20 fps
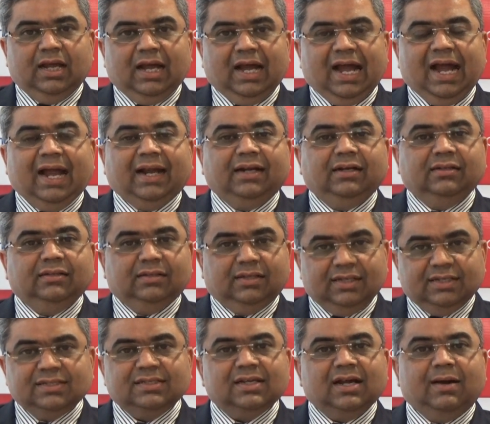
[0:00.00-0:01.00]
And
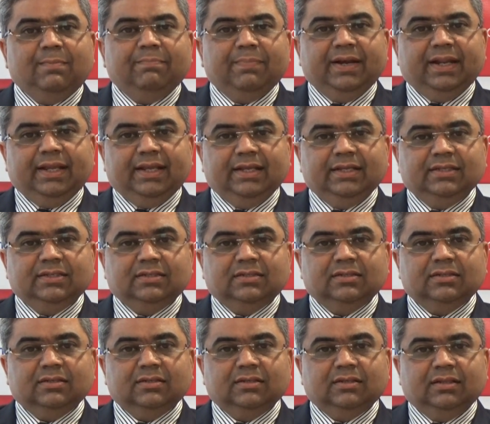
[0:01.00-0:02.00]
these
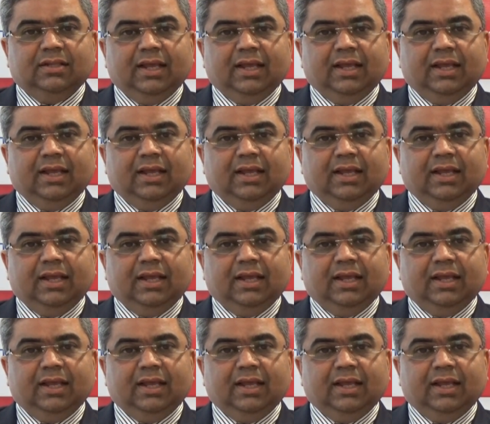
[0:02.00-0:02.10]
companies,